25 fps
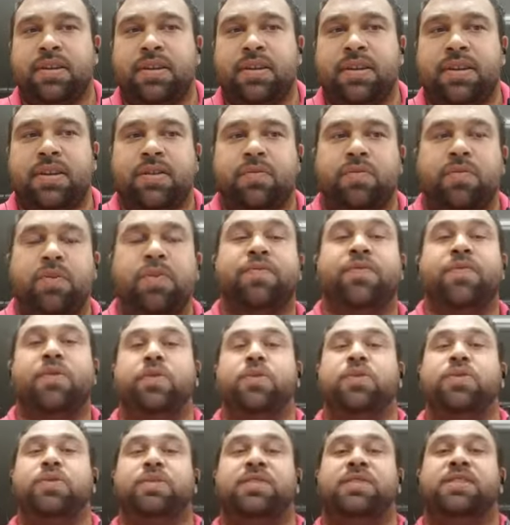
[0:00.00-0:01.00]
Review
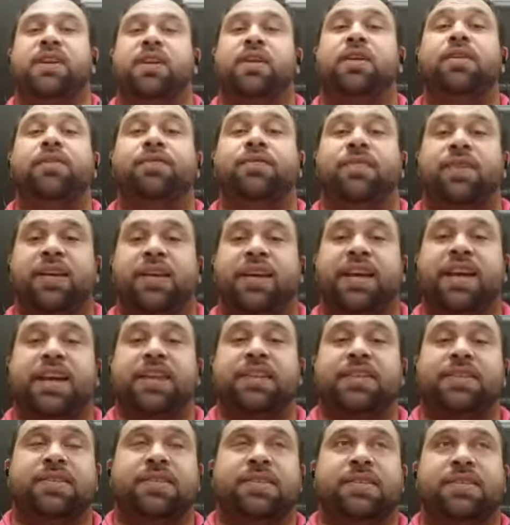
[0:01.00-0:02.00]
yourself
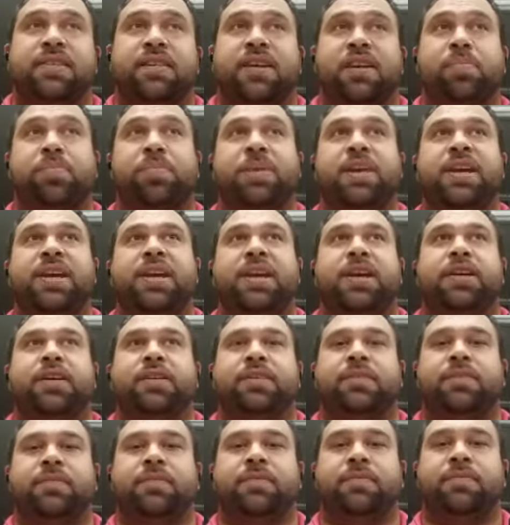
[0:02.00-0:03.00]
against a peer.
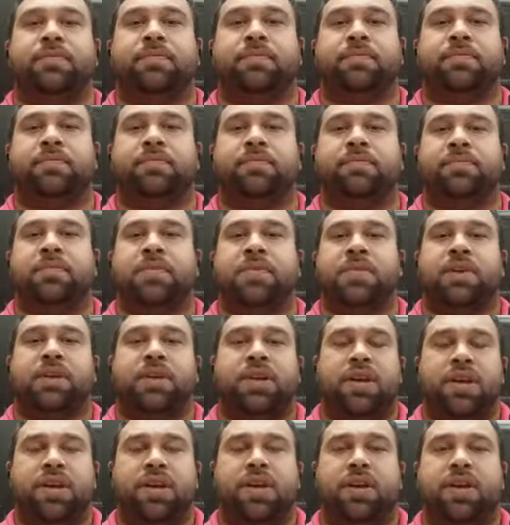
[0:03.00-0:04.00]

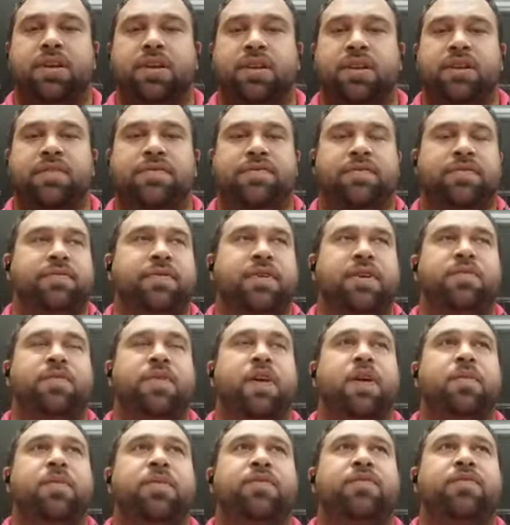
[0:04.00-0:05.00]
If
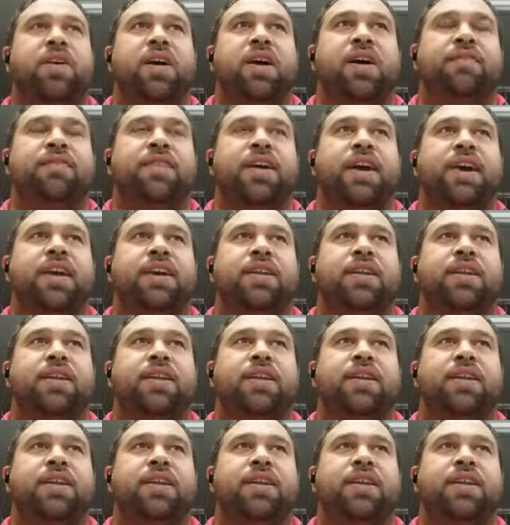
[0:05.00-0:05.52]
I'm a 5'8",